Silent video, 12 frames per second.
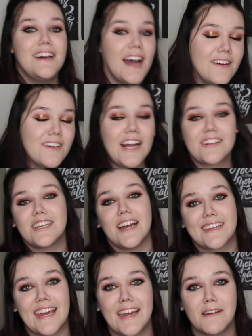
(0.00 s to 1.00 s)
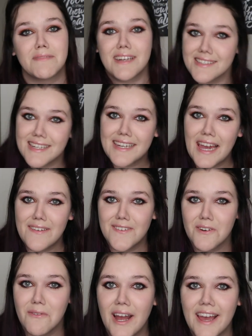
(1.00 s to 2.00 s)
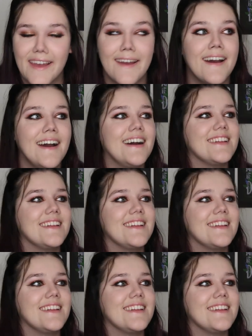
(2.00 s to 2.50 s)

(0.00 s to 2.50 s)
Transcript: Actually, I can't because I gave it away.